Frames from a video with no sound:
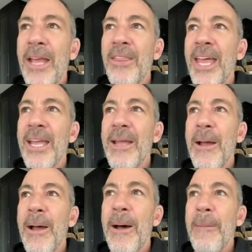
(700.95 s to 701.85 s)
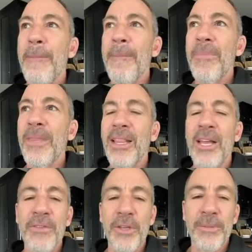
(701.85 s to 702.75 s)
and they um they
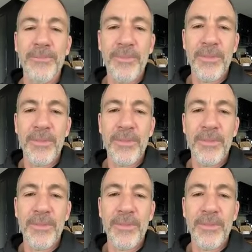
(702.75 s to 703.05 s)
love you